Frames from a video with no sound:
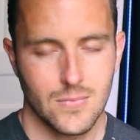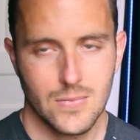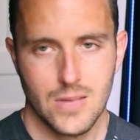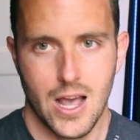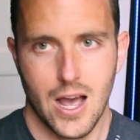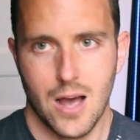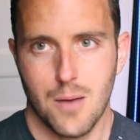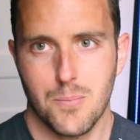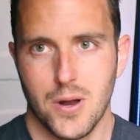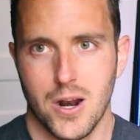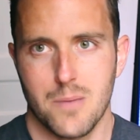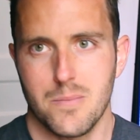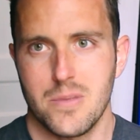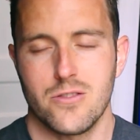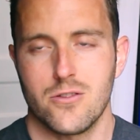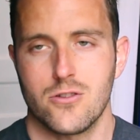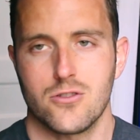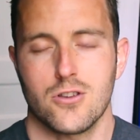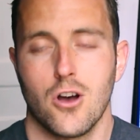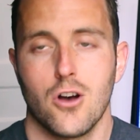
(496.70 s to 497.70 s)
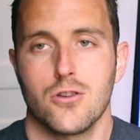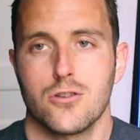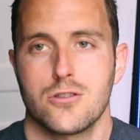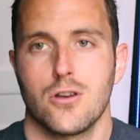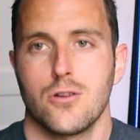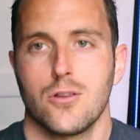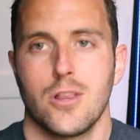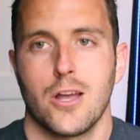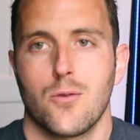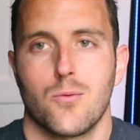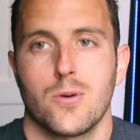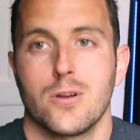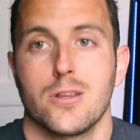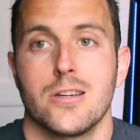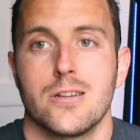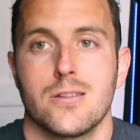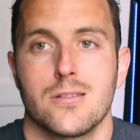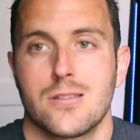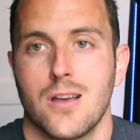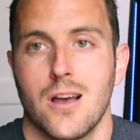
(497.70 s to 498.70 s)
Yeah, but I mean, there's also like
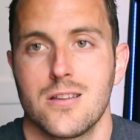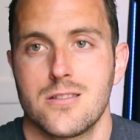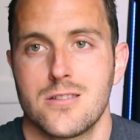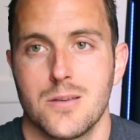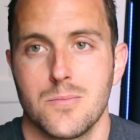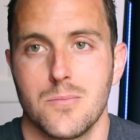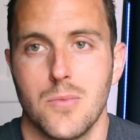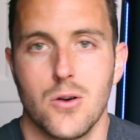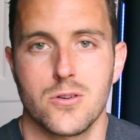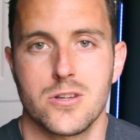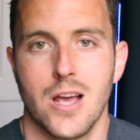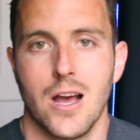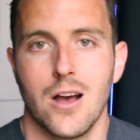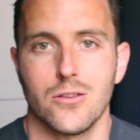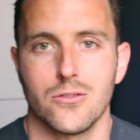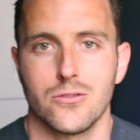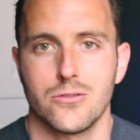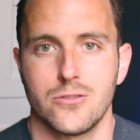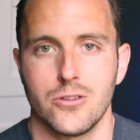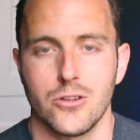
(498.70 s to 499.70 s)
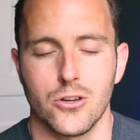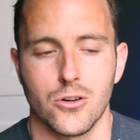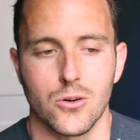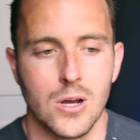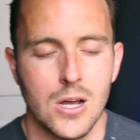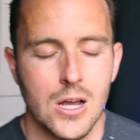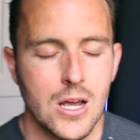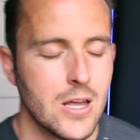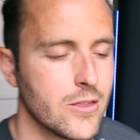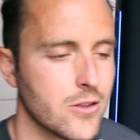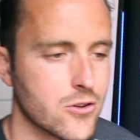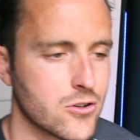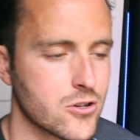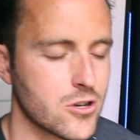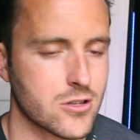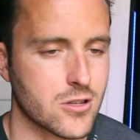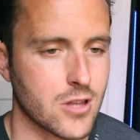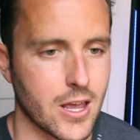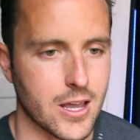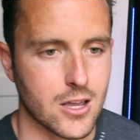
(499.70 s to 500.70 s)
really disgusting motels too. There's
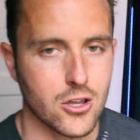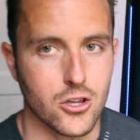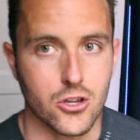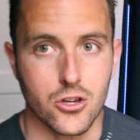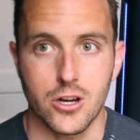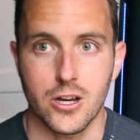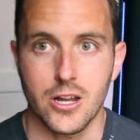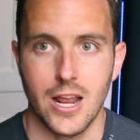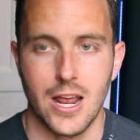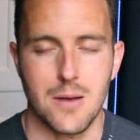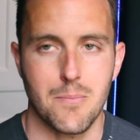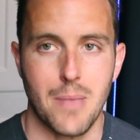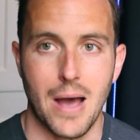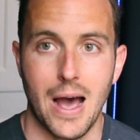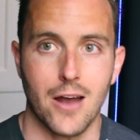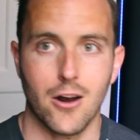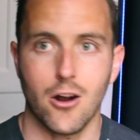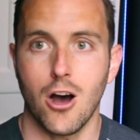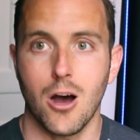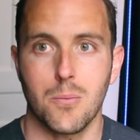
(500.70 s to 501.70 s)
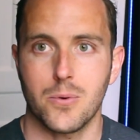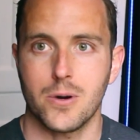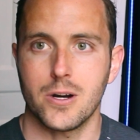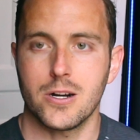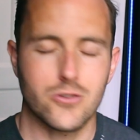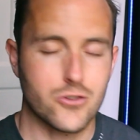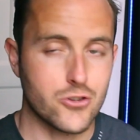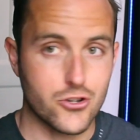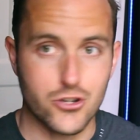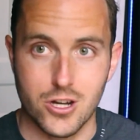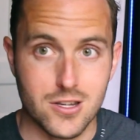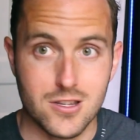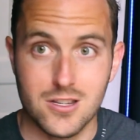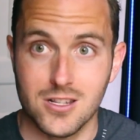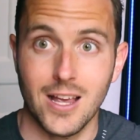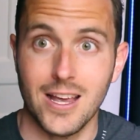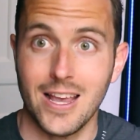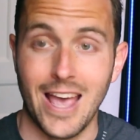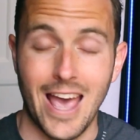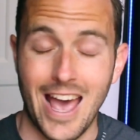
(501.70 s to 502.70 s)
just like good and bad operators, just
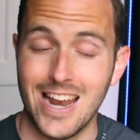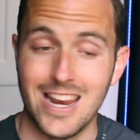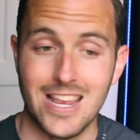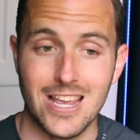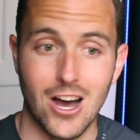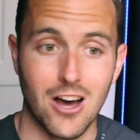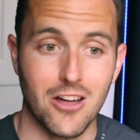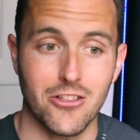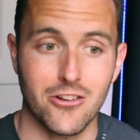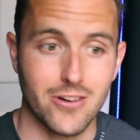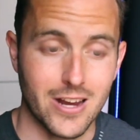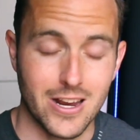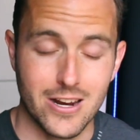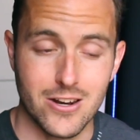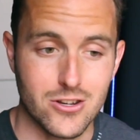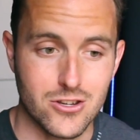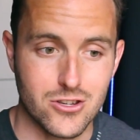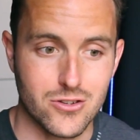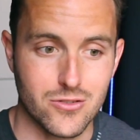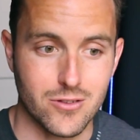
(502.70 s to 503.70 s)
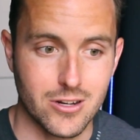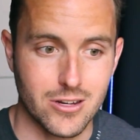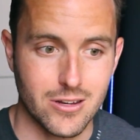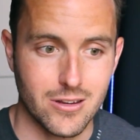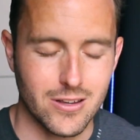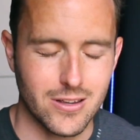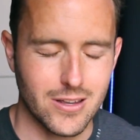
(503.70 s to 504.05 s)
like any other industry.